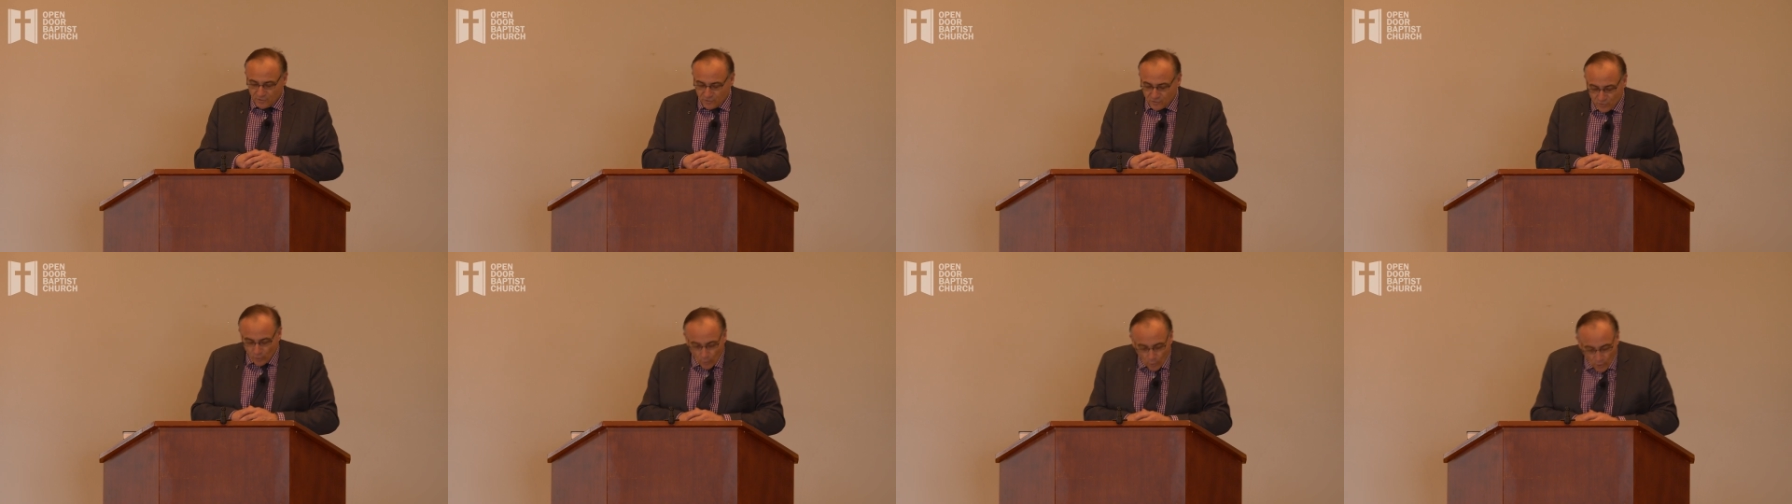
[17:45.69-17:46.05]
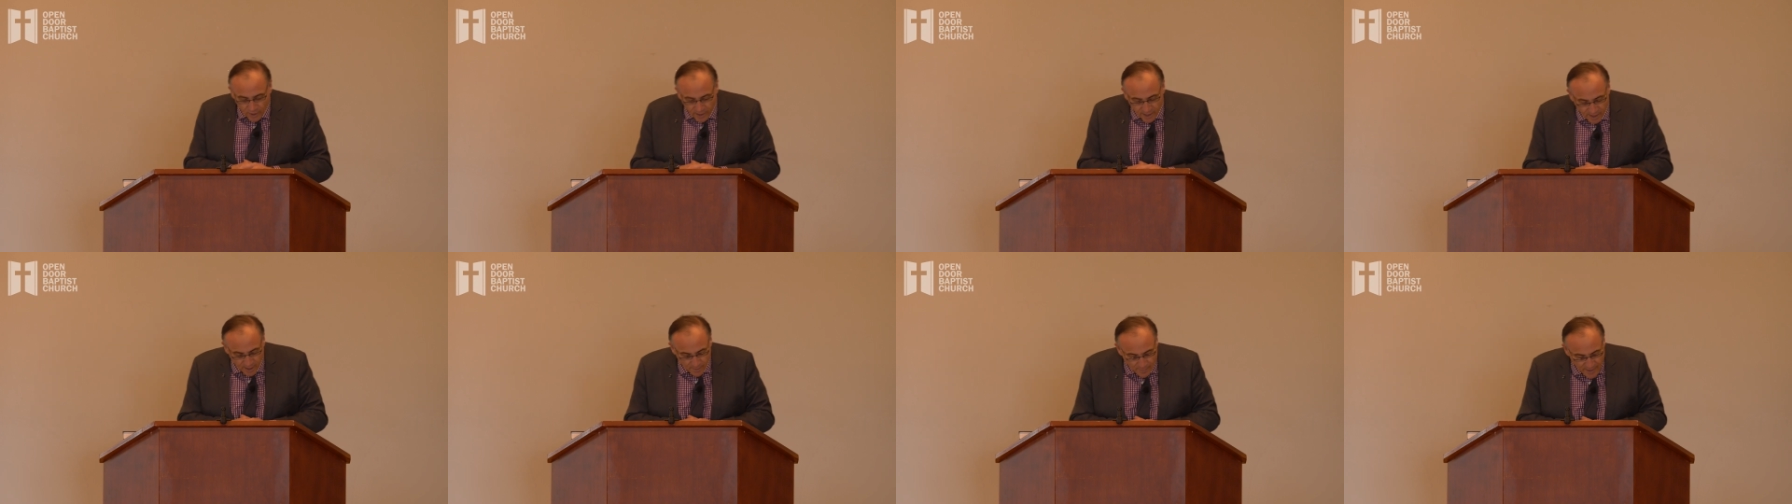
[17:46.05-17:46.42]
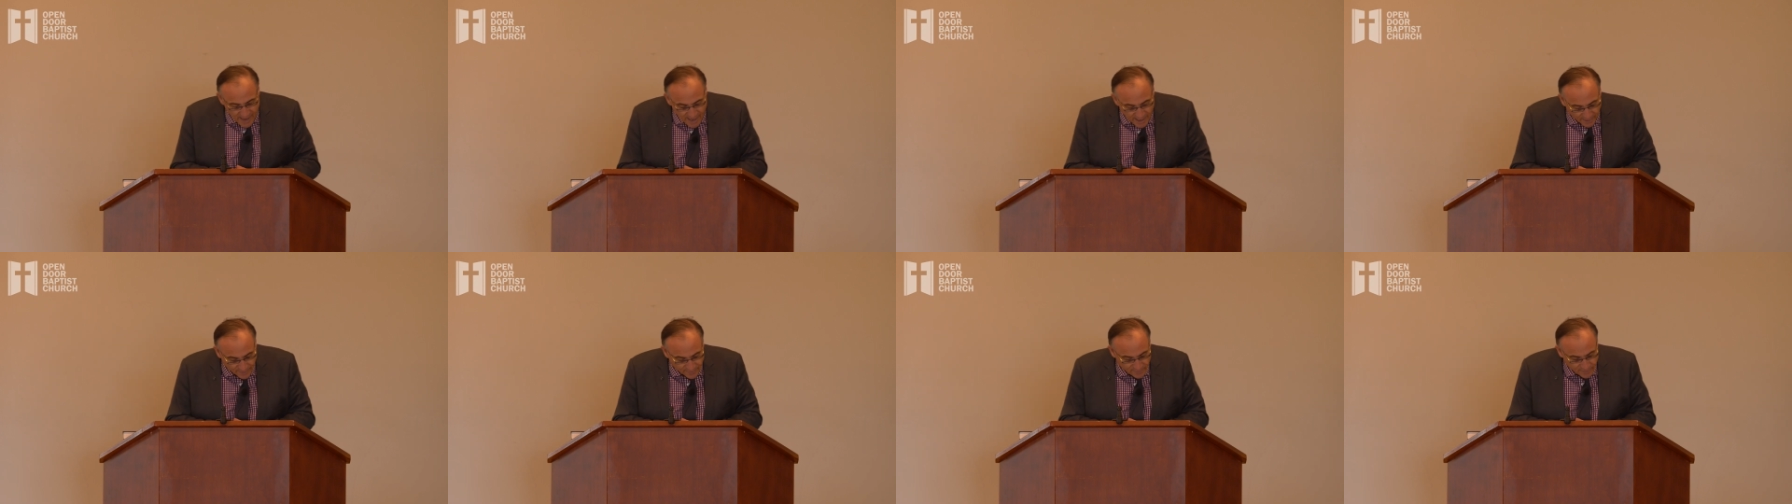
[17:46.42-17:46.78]
is talking
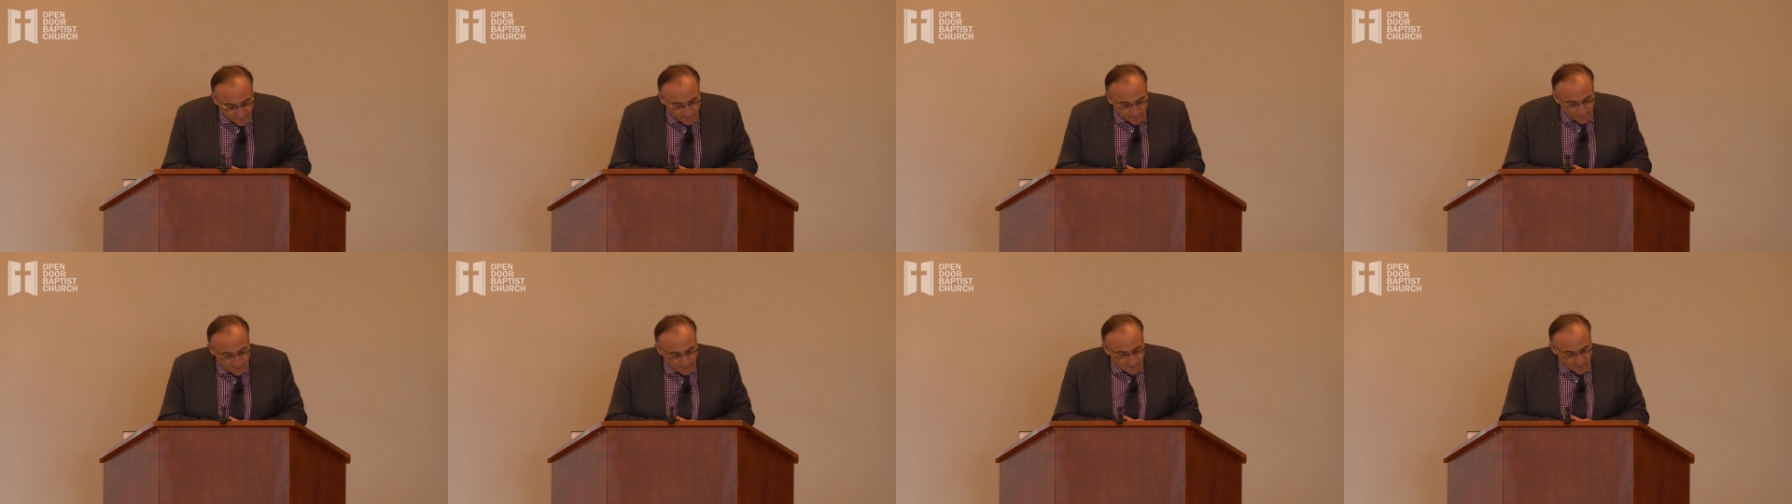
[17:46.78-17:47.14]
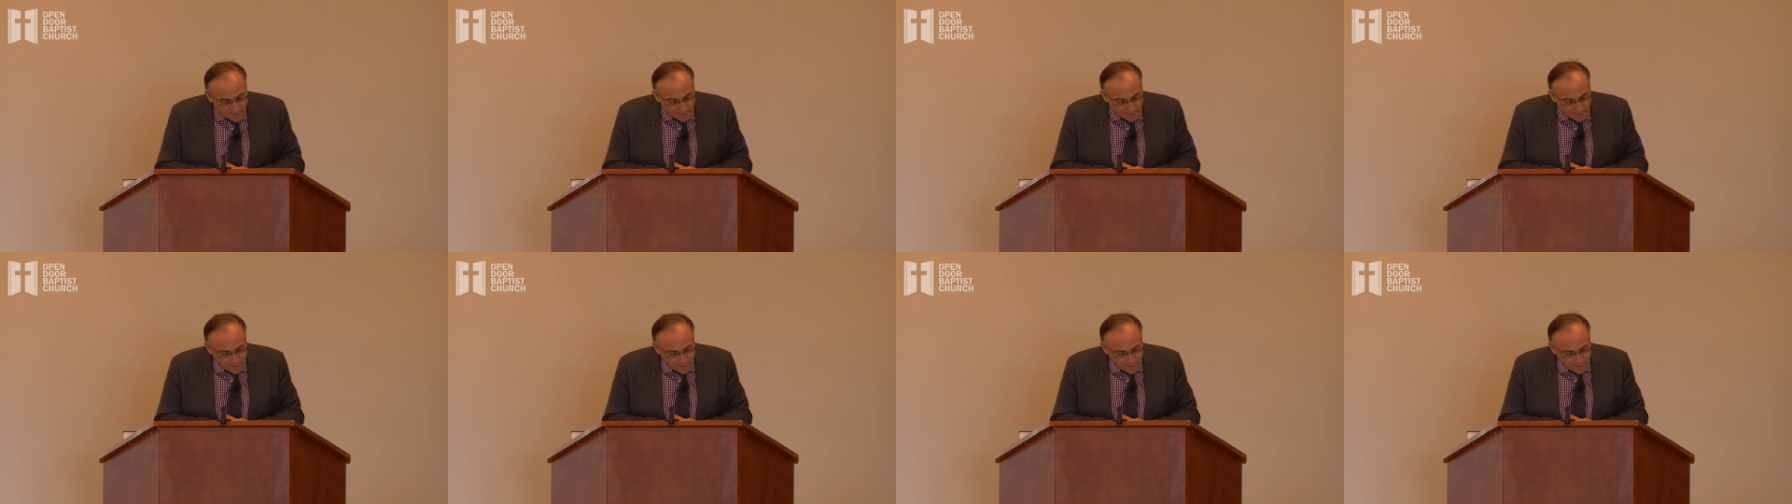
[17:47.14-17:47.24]
about